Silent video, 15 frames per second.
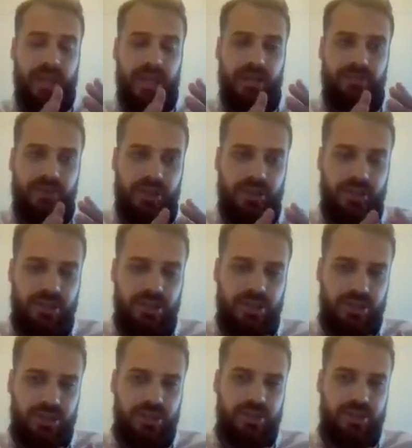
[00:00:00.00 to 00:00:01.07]
And if the
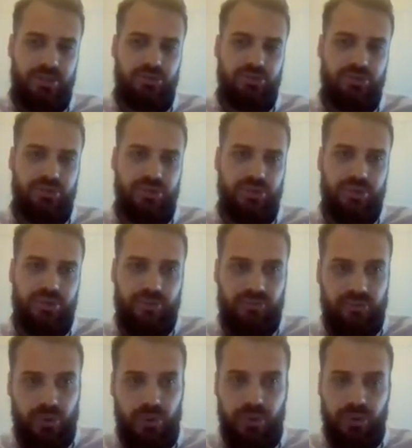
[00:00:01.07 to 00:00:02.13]
condition is still true, the
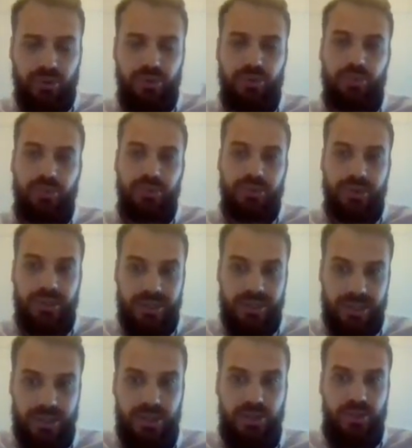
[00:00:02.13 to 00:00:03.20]
for loop will
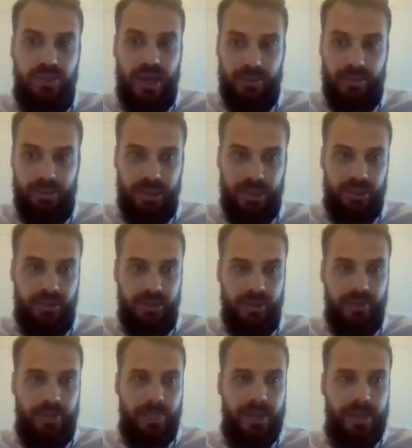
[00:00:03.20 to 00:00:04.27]
continue happening.
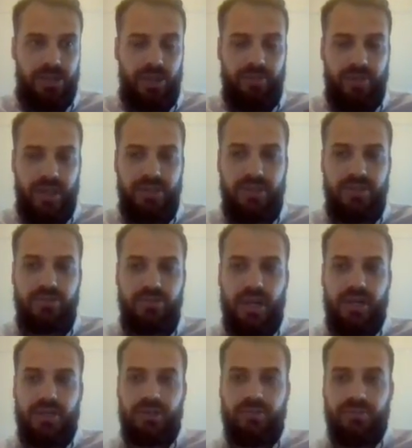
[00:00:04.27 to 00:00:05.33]
So if x is
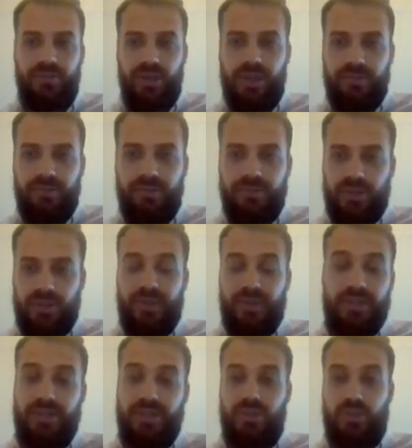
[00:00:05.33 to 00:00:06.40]
greater than 5, so if
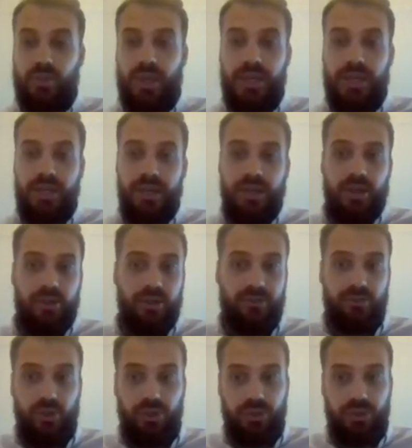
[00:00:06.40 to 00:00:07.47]
x is 20, the
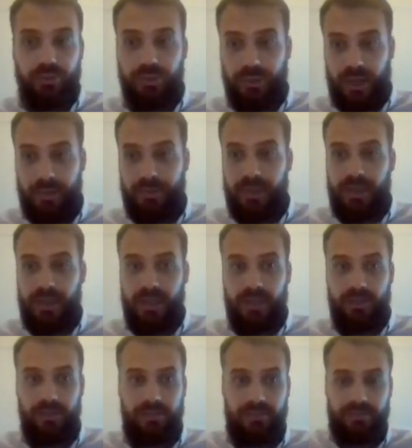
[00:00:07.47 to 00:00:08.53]
for loop will happen again.